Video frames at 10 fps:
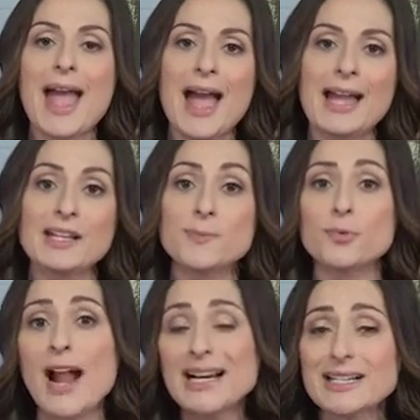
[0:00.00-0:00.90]
and
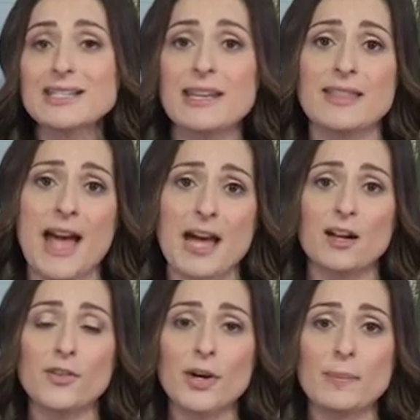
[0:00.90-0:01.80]
practicing that
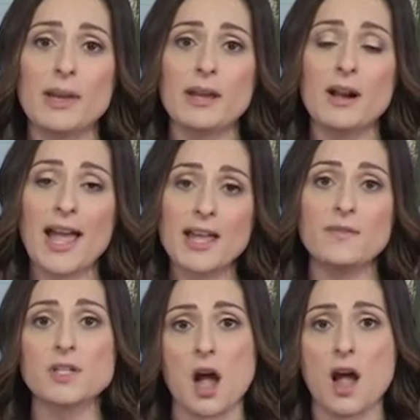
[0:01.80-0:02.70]
a little bit ahead
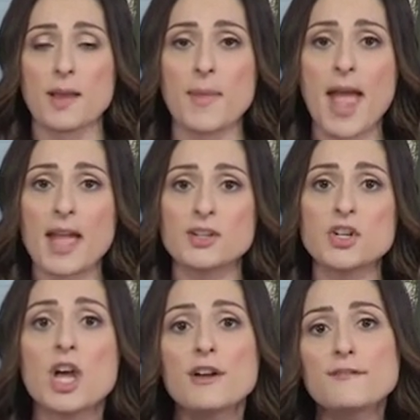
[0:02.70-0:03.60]
of time and